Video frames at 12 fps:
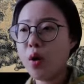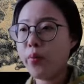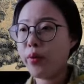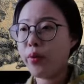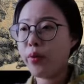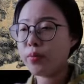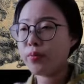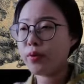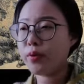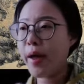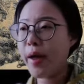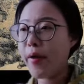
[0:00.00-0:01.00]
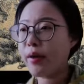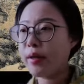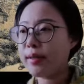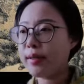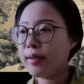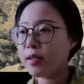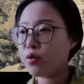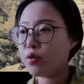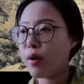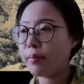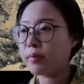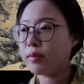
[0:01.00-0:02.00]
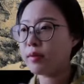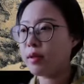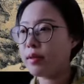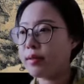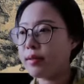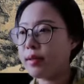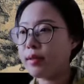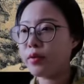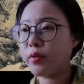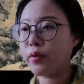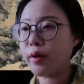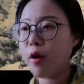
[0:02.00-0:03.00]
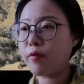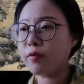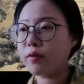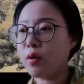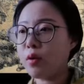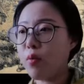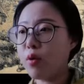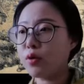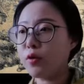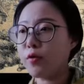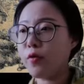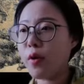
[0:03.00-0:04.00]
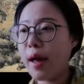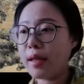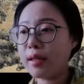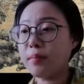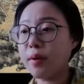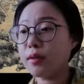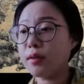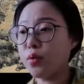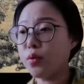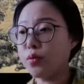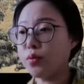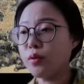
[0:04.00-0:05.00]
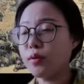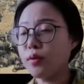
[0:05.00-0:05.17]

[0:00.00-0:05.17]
which primarily described the scenery of the waterfall at Mountain Lu.